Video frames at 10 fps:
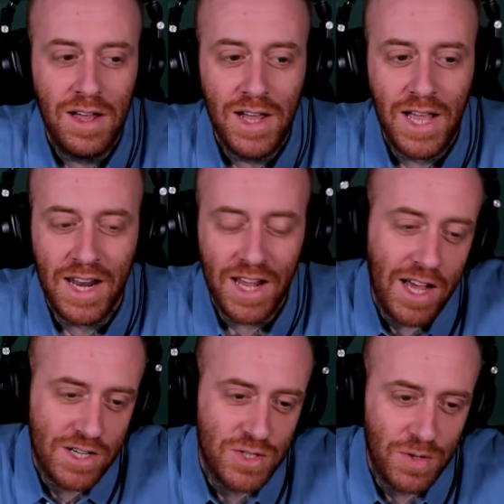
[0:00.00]
And
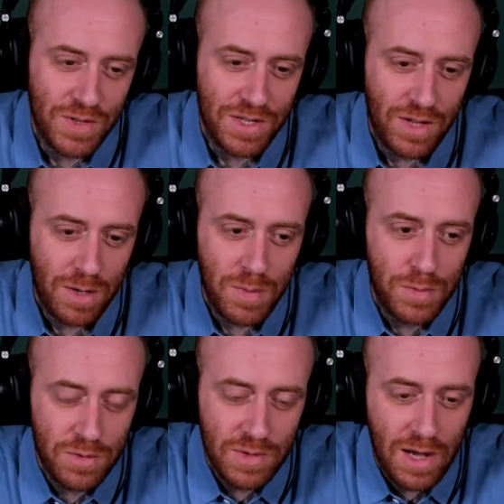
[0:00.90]
I just don't think a lot of people
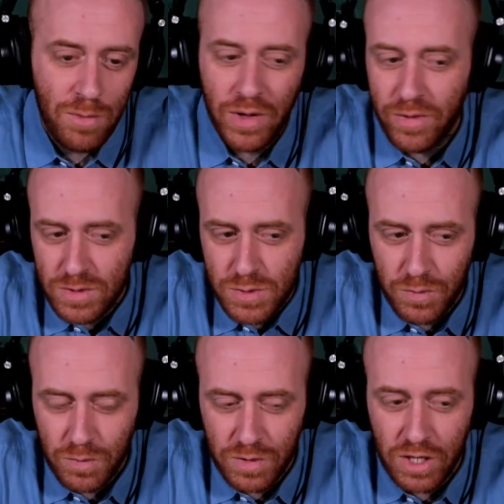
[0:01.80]
do that, whether it's
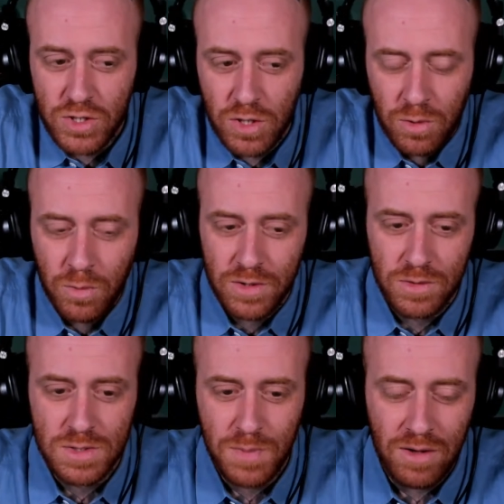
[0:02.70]
religion or whether
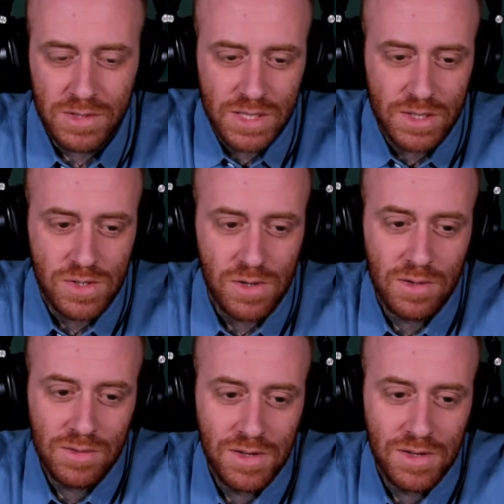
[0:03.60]
it's politics or